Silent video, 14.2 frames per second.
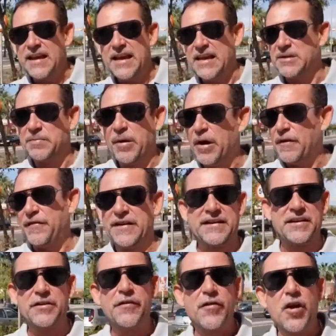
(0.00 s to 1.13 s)
It's perfect.
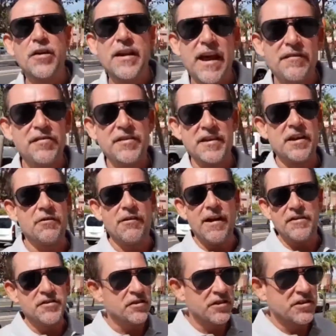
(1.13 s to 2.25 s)
You've got everything
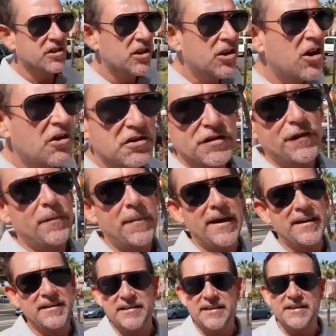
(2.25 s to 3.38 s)
around you. There's loads of
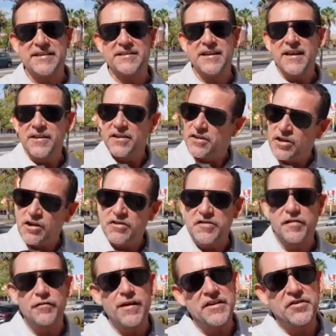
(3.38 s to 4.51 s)
amenities, there's loads
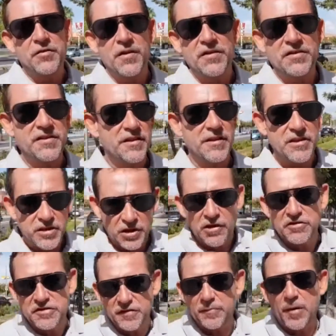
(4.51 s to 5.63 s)
of restaurants, there's
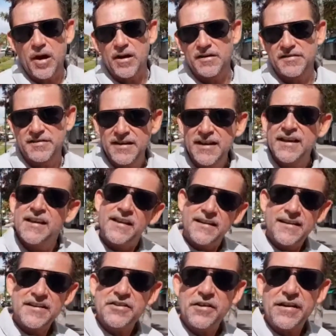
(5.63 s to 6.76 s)
loads of bars.
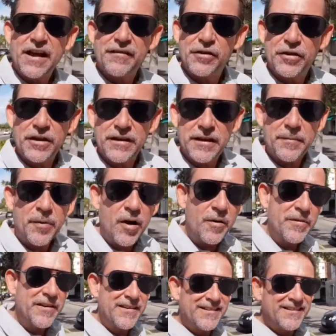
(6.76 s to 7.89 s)
Let's go and have a look at the apartment.